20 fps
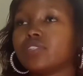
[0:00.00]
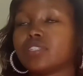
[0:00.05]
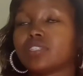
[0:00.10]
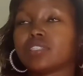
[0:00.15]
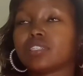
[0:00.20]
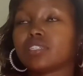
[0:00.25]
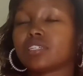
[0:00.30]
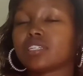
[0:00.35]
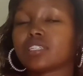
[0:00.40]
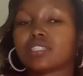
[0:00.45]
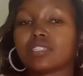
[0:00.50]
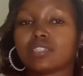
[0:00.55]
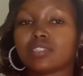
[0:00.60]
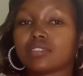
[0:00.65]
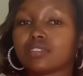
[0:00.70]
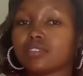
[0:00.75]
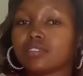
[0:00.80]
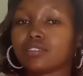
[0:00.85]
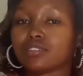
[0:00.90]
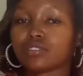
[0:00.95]
the
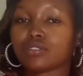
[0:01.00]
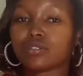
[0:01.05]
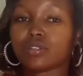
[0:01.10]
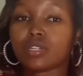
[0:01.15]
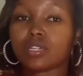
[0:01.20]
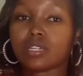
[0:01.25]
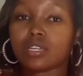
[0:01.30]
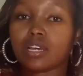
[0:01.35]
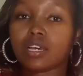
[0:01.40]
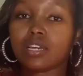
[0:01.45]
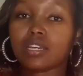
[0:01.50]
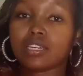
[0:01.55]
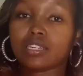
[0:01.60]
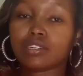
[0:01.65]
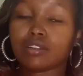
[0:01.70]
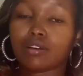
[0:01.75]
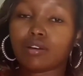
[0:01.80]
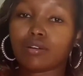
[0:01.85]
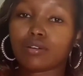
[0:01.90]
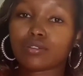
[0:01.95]
seriousness is not there.
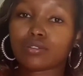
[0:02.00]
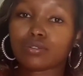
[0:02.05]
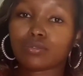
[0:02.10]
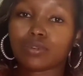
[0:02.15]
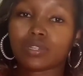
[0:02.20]
And also